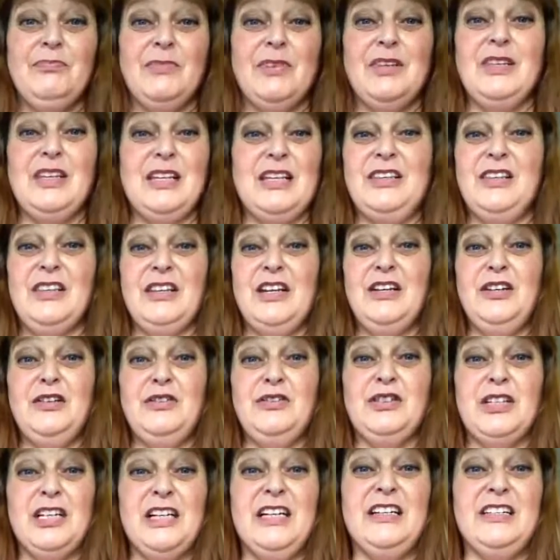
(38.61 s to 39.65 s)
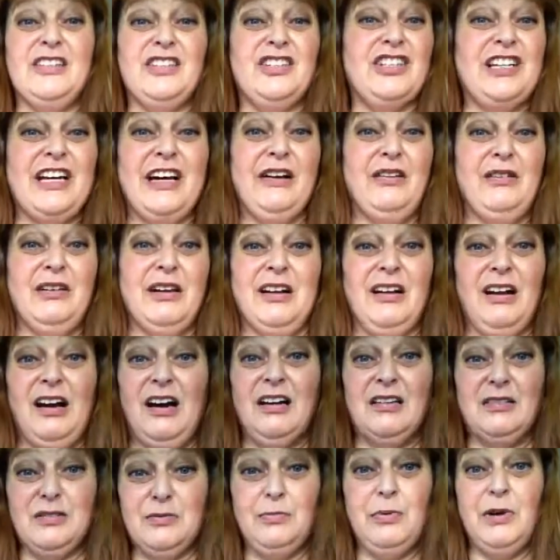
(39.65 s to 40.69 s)
that there usually is shower
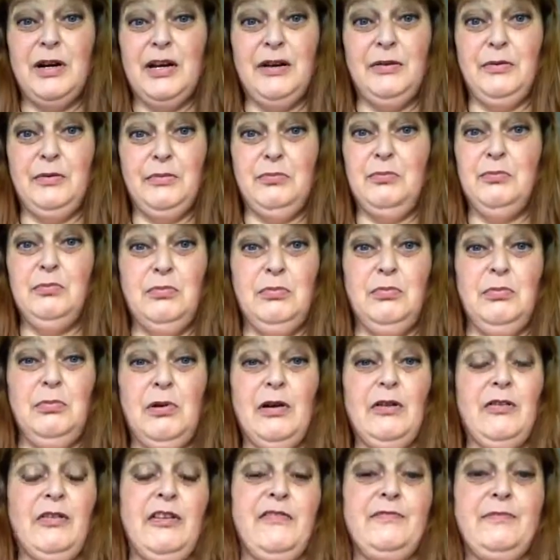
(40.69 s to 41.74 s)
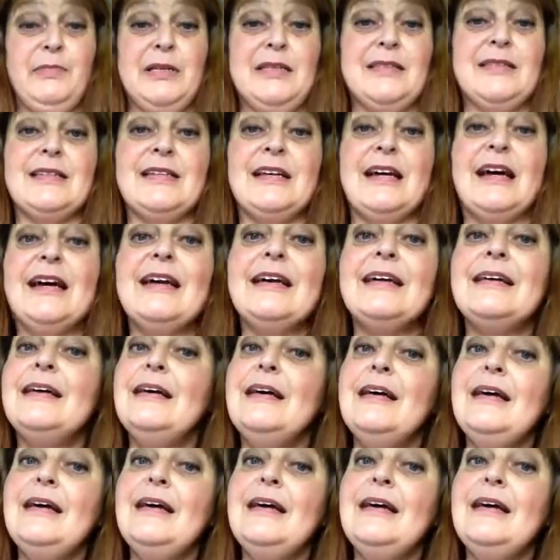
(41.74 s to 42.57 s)
glass where I've been staying.